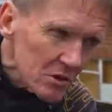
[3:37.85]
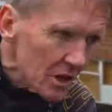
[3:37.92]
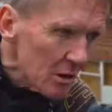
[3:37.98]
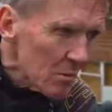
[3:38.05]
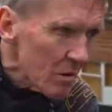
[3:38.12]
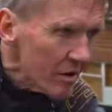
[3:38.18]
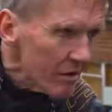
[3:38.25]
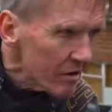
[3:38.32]

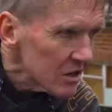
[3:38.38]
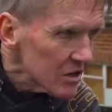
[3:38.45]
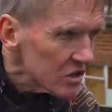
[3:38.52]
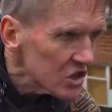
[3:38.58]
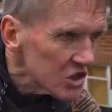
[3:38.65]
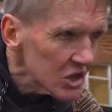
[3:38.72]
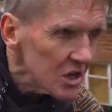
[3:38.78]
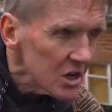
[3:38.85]
anywhere I can
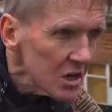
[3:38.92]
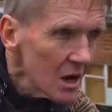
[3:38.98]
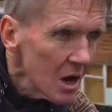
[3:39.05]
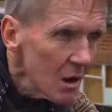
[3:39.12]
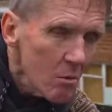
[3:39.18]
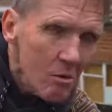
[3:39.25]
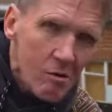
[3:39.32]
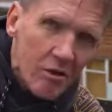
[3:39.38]
see
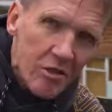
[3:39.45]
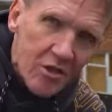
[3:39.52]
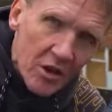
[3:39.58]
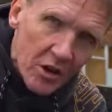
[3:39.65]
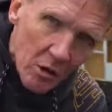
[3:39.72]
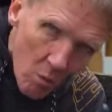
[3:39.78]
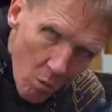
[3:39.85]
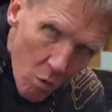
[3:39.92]
where I
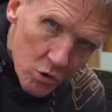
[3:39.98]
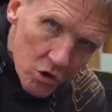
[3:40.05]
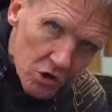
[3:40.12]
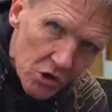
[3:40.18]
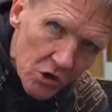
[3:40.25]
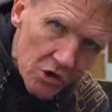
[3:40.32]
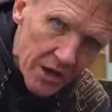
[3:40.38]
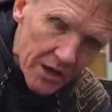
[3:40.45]
think the water
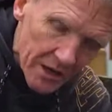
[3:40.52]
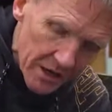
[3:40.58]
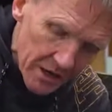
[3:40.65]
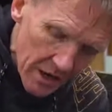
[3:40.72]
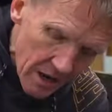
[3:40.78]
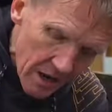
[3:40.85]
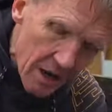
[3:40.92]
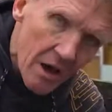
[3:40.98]
could get in,
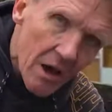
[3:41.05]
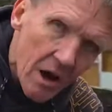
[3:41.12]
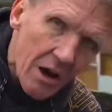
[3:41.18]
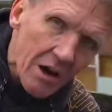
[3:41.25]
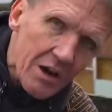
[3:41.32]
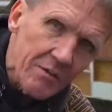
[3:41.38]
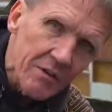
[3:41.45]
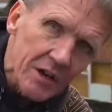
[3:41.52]

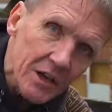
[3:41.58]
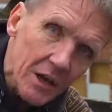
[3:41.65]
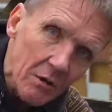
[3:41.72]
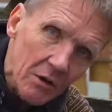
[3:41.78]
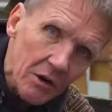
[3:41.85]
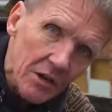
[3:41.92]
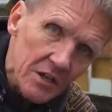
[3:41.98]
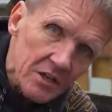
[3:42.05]
I'll give it a
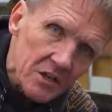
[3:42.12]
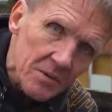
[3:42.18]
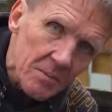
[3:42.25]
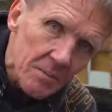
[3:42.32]
coat of this.